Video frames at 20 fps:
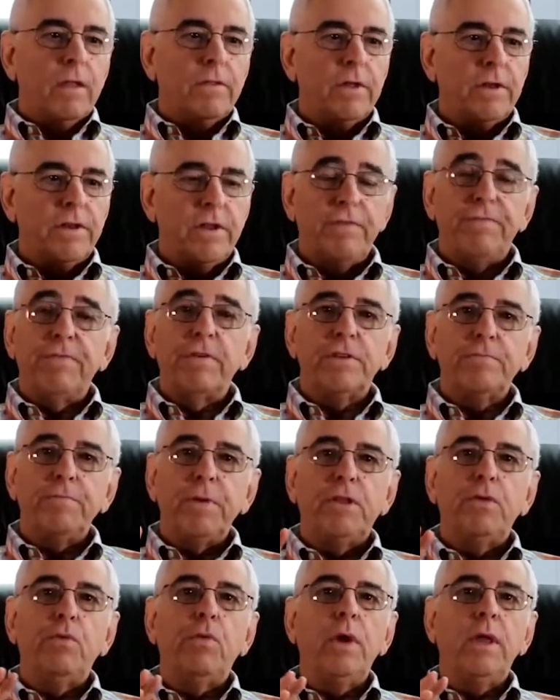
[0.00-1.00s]
the difference
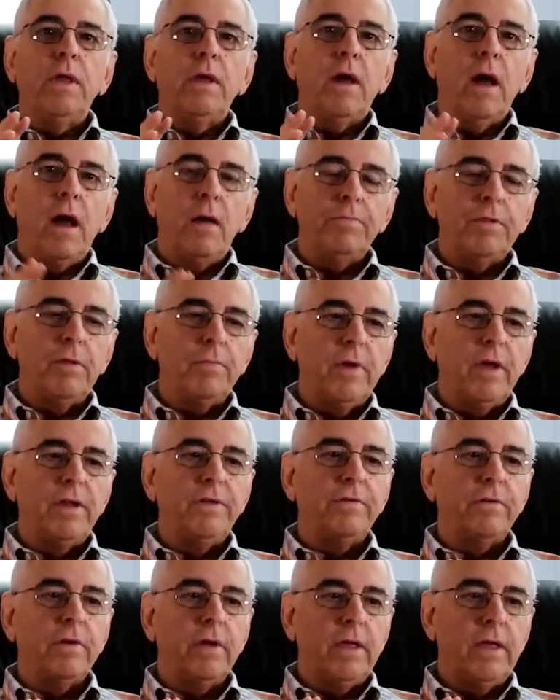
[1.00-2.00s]
between
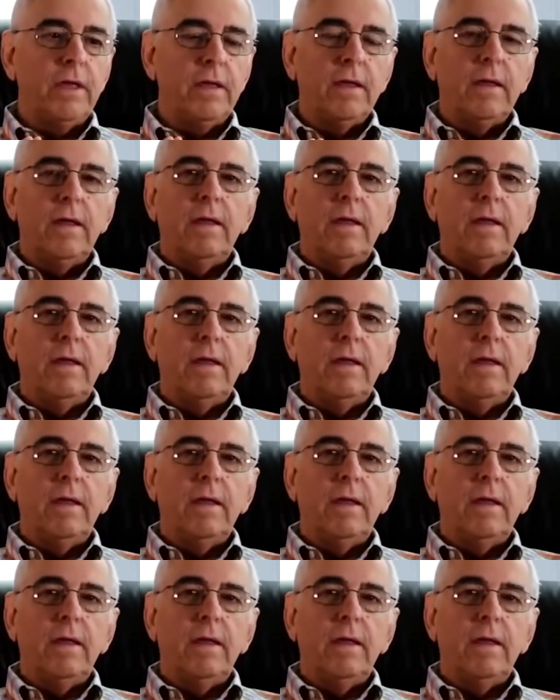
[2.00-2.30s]
complementary